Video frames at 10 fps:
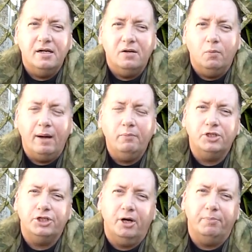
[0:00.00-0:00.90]
one was
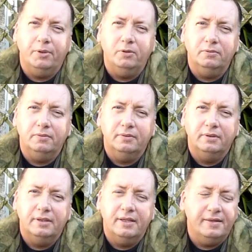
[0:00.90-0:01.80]
shot bought,
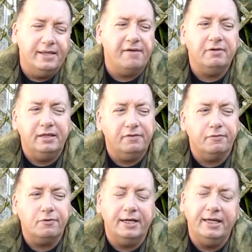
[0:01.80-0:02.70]
the other
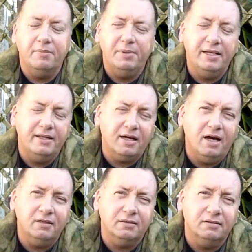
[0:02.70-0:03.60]
3 had been in the
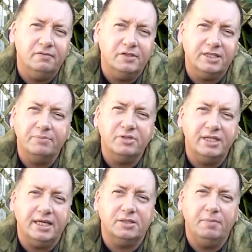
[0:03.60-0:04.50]
garden for some
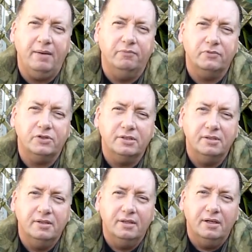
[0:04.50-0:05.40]
6 months
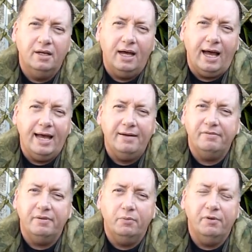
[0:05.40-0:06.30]
and
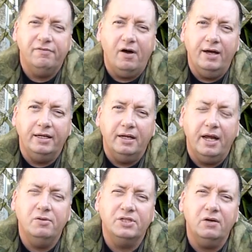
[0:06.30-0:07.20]
were fine.
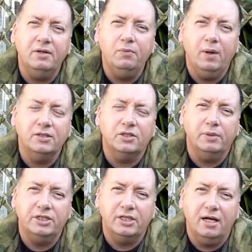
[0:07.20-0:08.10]
It was only once
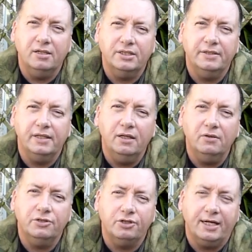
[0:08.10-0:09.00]
we started the
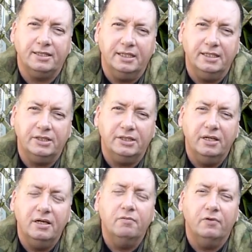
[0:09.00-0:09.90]
long tractors
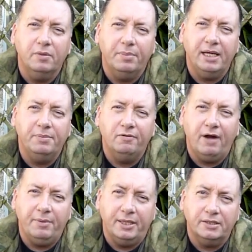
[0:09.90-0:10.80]
for the baby
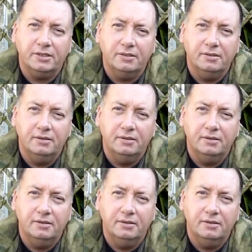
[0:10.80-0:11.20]
rabbits.